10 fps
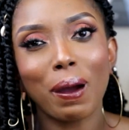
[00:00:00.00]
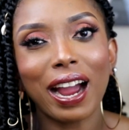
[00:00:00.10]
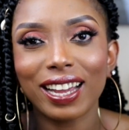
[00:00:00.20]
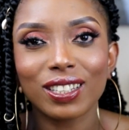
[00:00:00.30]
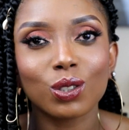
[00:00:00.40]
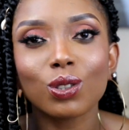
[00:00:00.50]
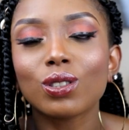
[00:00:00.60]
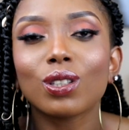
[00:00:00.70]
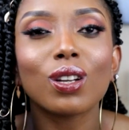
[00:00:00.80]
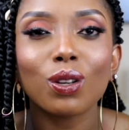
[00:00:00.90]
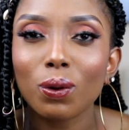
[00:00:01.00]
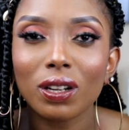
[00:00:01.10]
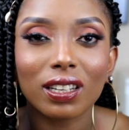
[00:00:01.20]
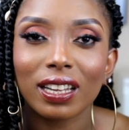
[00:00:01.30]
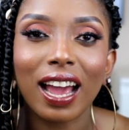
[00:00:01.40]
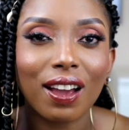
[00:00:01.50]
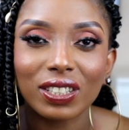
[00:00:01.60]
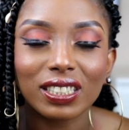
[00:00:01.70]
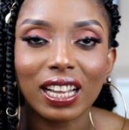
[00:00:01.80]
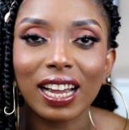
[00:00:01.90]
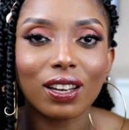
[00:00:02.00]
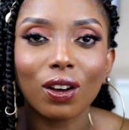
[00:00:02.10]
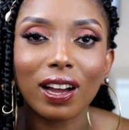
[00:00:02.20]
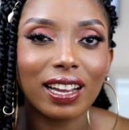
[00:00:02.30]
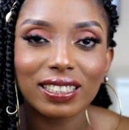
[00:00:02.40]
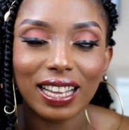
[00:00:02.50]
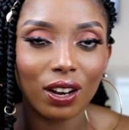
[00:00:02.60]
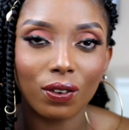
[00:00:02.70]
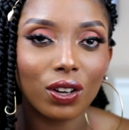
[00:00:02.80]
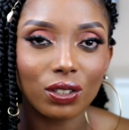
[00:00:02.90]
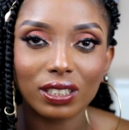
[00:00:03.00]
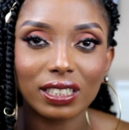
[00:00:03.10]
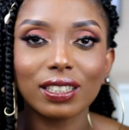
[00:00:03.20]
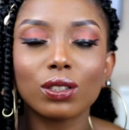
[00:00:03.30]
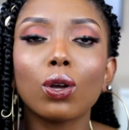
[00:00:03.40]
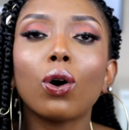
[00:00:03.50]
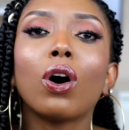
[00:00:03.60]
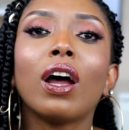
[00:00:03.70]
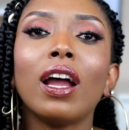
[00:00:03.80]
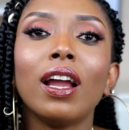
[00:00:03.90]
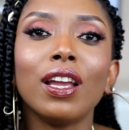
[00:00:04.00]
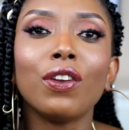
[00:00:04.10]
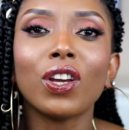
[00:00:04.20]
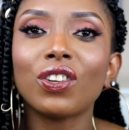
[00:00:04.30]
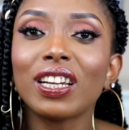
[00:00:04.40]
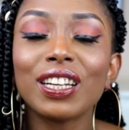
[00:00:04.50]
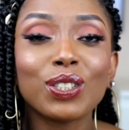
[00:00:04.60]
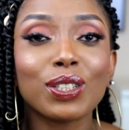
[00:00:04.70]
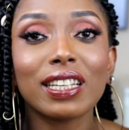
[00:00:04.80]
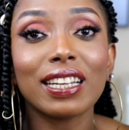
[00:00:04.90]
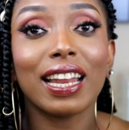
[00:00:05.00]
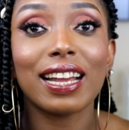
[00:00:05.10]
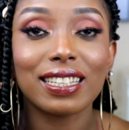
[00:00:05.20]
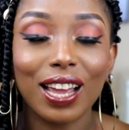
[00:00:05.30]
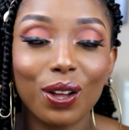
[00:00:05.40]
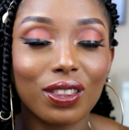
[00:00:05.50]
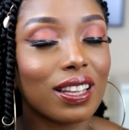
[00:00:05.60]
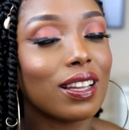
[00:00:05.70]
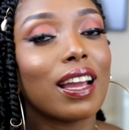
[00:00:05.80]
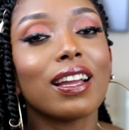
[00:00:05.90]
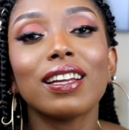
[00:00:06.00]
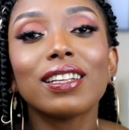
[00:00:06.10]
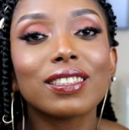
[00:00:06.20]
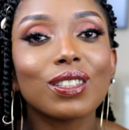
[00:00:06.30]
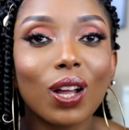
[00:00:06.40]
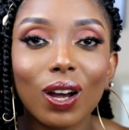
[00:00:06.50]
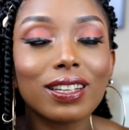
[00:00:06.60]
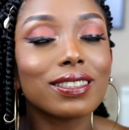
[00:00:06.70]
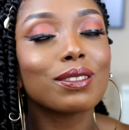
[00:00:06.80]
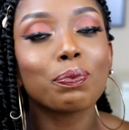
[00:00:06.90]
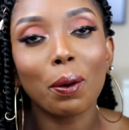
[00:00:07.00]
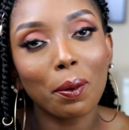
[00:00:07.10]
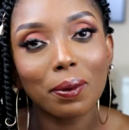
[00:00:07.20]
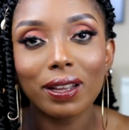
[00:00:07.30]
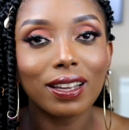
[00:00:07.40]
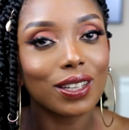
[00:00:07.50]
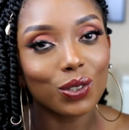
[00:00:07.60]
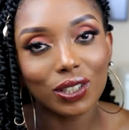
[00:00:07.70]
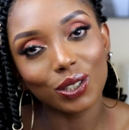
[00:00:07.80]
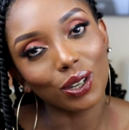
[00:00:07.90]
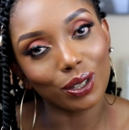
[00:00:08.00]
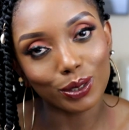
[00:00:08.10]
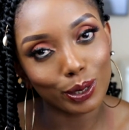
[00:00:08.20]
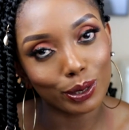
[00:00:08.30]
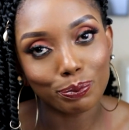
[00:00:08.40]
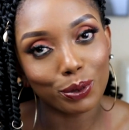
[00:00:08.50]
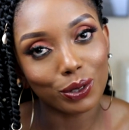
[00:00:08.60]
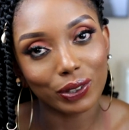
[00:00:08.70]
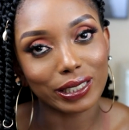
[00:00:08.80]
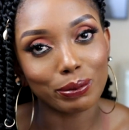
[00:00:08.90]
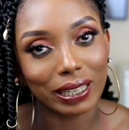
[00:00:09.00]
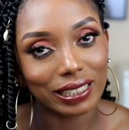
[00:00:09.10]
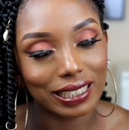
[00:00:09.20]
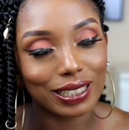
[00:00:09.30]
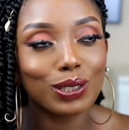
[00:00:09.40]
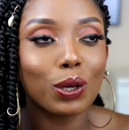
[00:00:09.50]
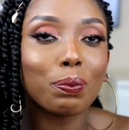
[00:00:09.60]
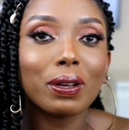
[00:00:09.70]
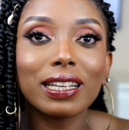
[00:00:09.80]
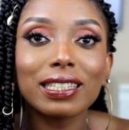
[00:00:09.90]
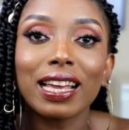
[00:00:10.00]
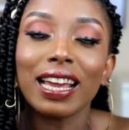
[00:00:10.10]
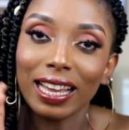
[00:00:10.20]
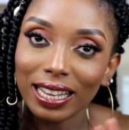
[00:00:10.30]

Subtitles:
packet juice. You don't know what they have inside of all those things. So if you're drinking juice thinking that it's healthy, it's probably hindering your progress, my dear. So please